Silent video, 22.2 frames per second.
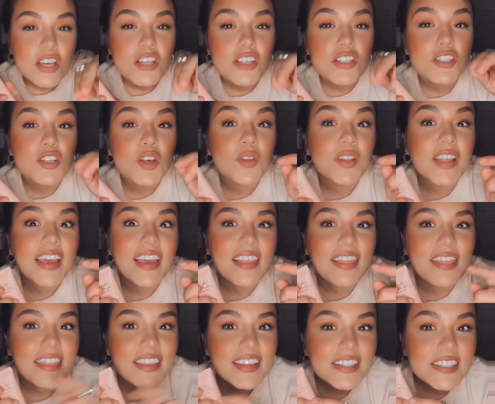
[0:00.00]
So
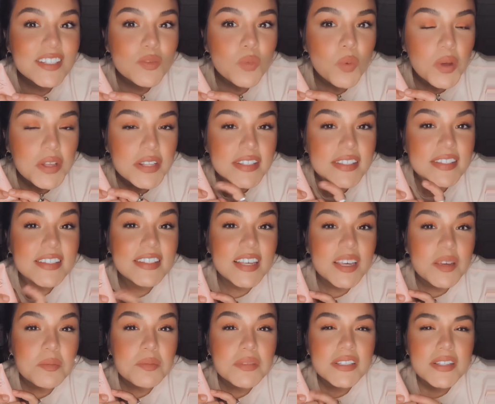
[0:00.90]
like this one
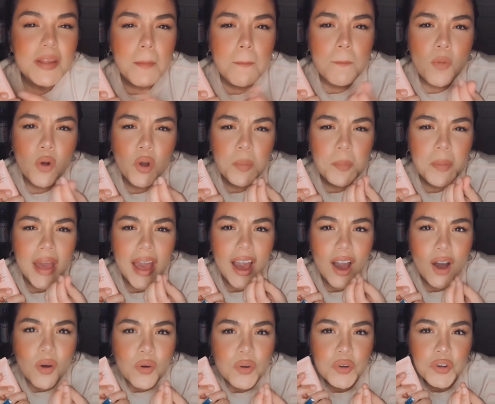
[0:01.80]
seems more
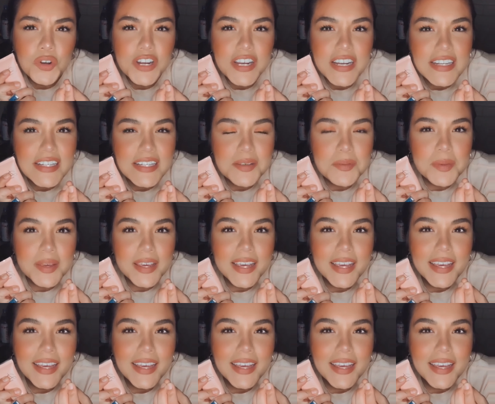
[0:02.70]
powdery to me.